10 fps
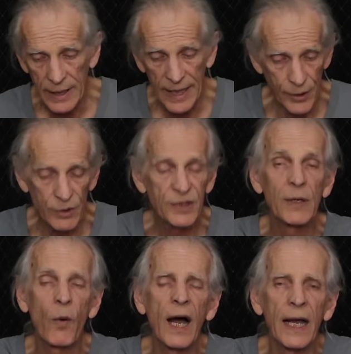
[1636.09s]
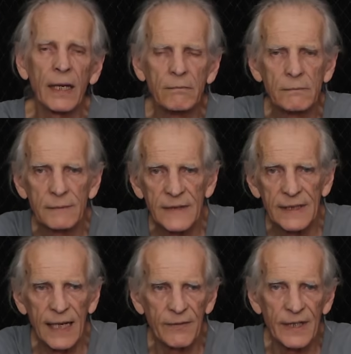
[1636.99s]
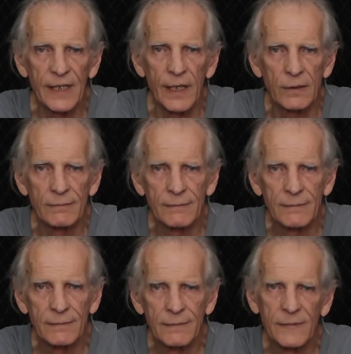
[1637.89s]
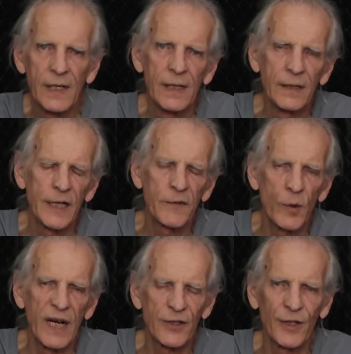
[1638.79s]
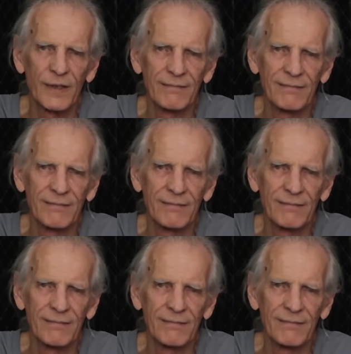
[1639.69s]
And you'll see why in that video. Thank you for watching.